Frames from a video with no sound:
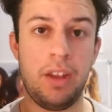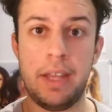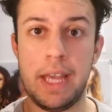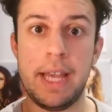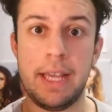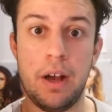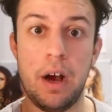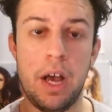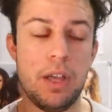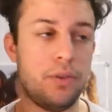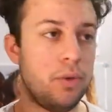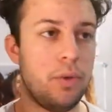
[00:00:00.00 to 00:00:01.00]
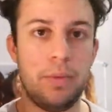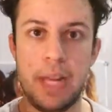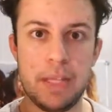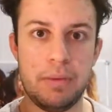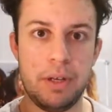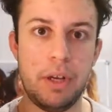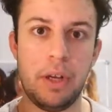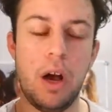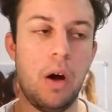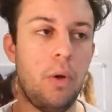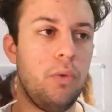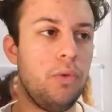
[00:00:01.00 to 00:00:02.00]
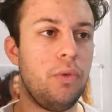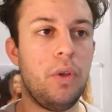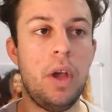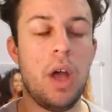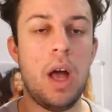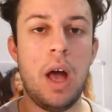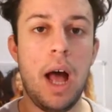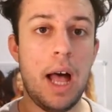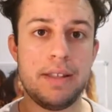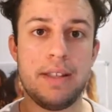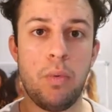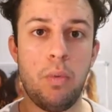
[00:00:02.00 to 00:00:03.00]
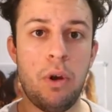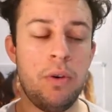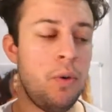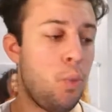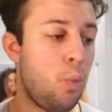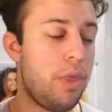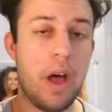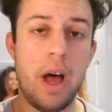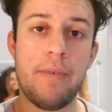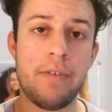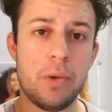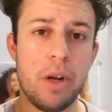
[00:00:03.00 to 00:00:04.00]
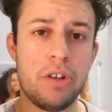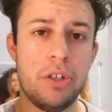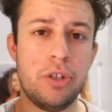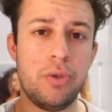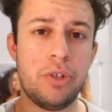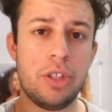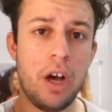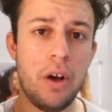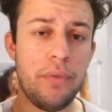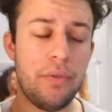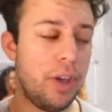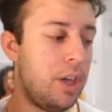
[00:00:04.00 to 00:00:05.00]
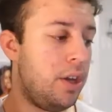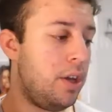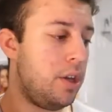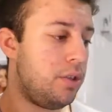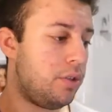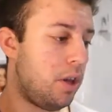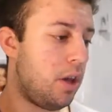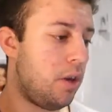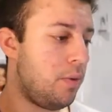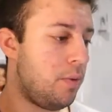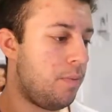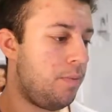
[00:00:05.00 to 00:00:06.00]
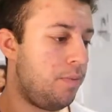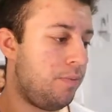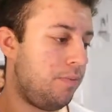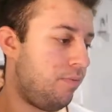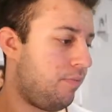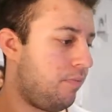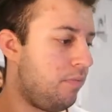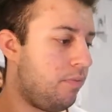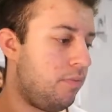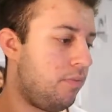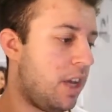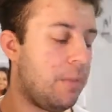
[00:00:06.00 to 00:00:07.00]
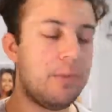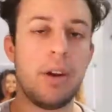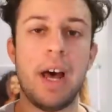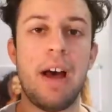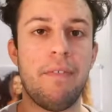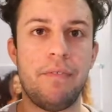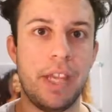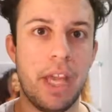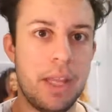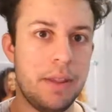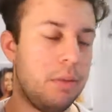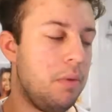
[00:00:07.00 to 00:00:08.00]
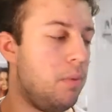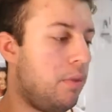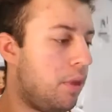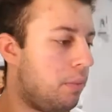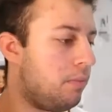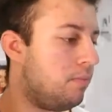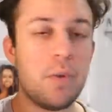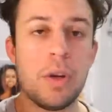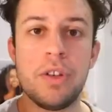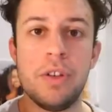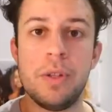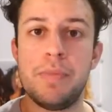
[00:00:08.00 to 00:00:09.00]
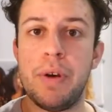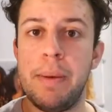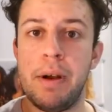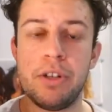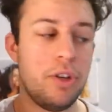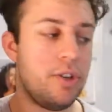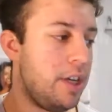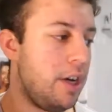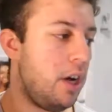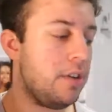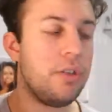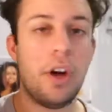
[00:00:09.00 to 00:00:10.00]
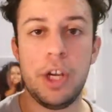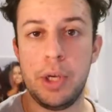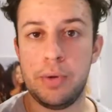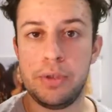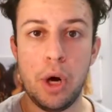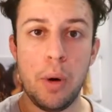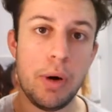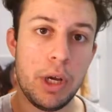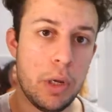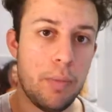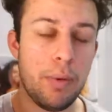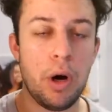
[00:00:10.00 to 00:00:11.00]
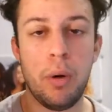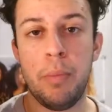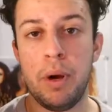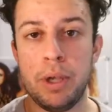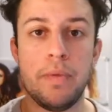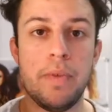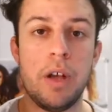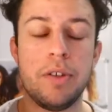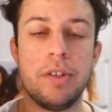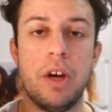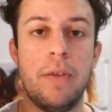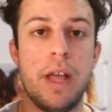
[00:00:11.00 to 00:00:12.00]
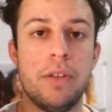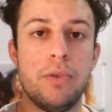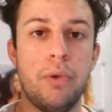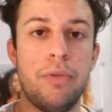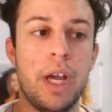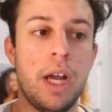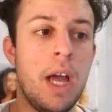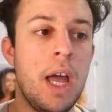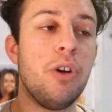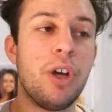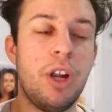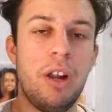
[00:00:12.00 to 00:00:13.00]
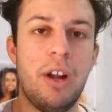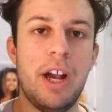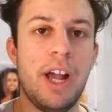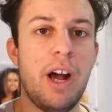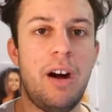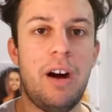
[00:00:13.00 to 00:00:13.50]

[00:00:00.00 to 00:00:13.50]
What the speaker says: gay guys or lesbian girls as they want without having to actually do stuff. So yeah, you don't have to get intimate with them. This question is pretty much usually asked, are you a top, are you a bottom, are you versatile, that sort of thing. Not gonna lie,